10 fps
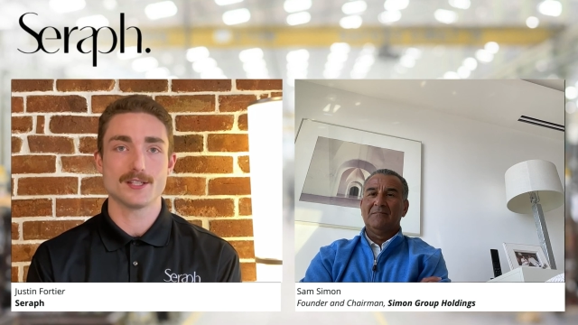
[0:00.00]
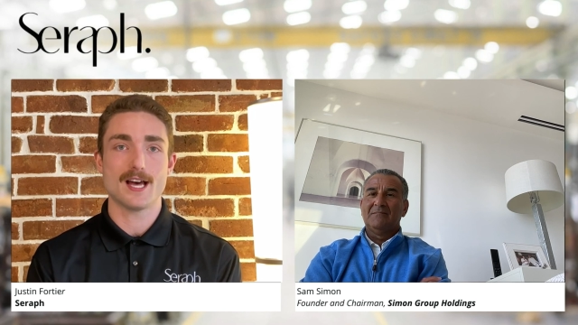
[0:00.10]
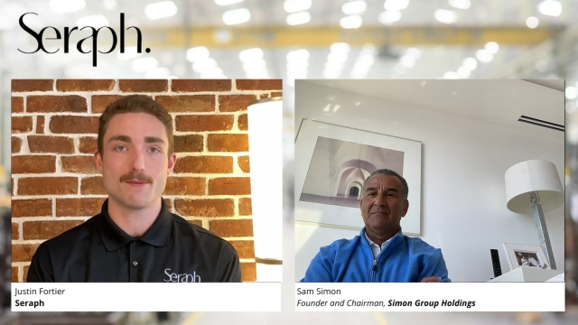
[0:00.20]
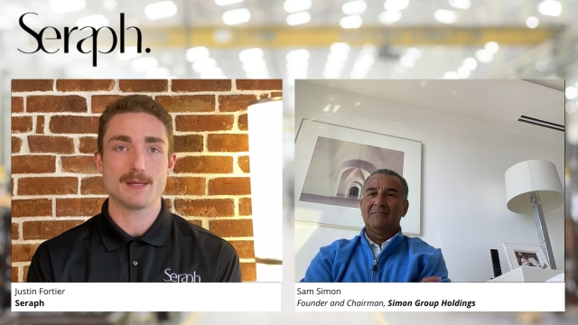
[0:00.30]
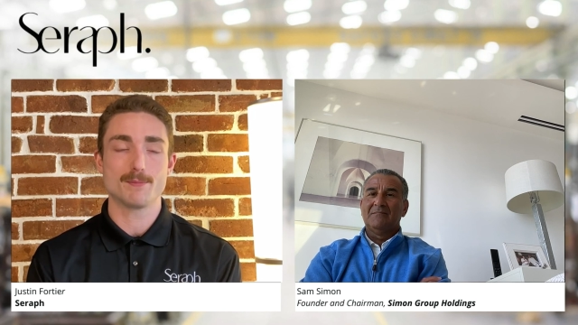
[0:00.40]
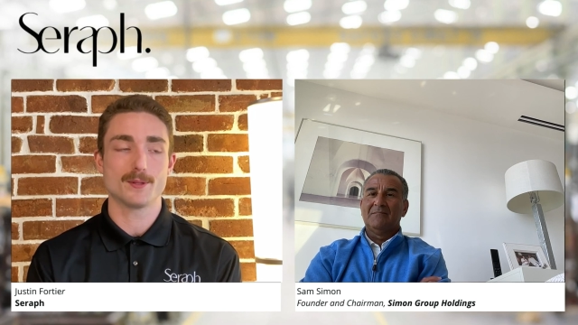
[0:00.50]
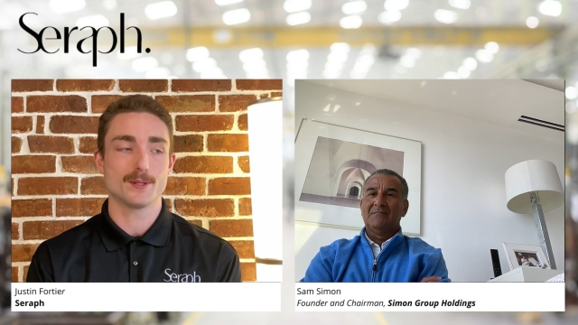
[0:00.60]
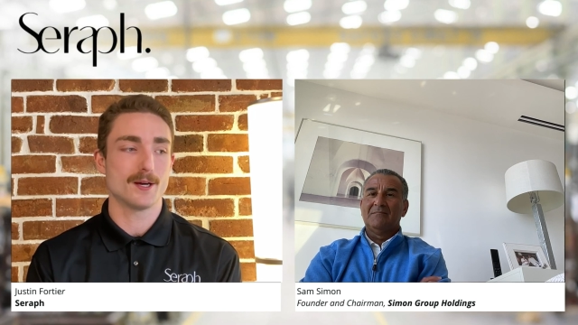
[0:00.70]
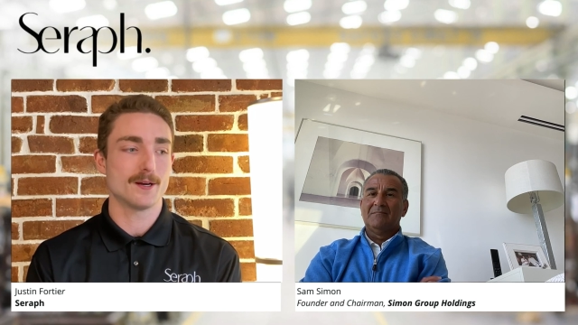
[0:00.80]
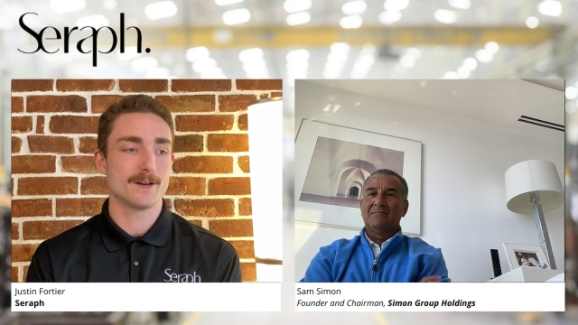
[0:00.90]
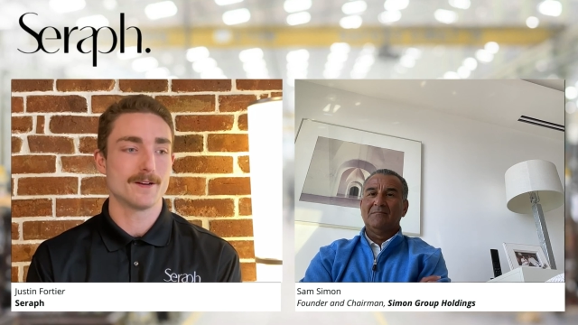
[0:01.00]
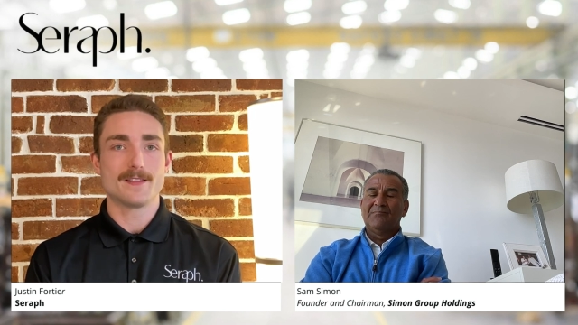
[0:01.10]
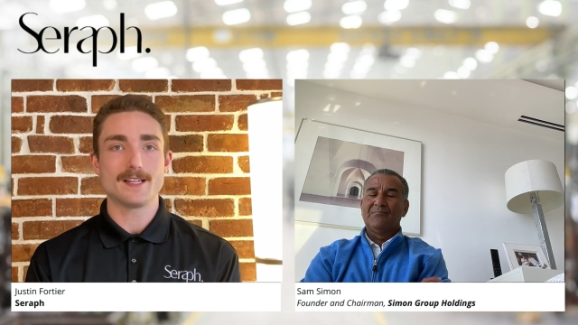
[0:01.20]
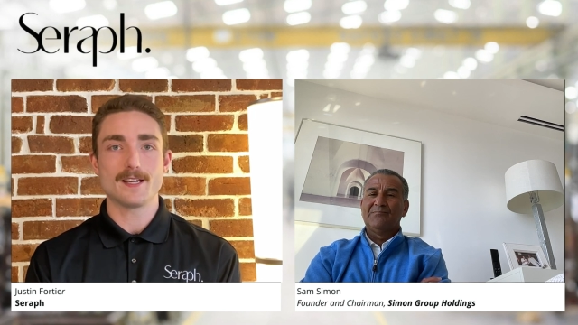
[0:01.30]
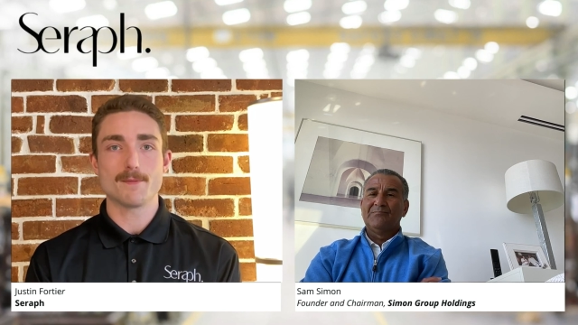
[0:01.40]
Speaker 1: a lot of people are
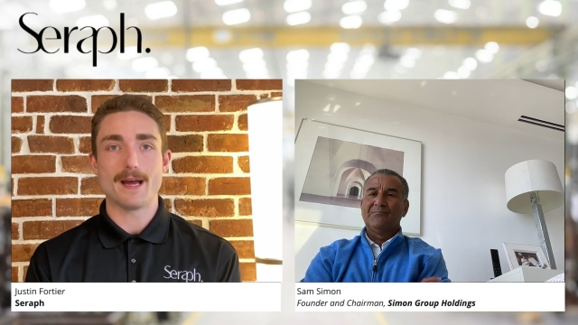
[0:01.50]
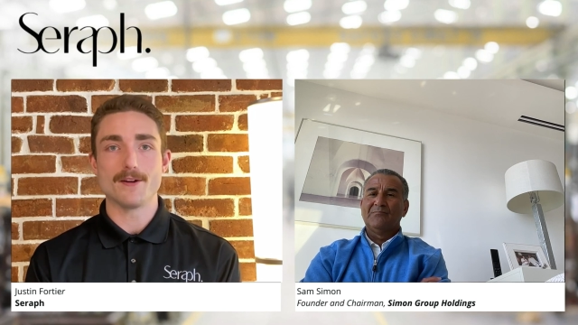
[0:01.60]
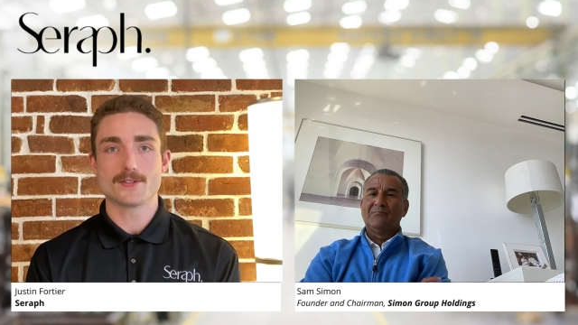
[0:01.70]
thinking about.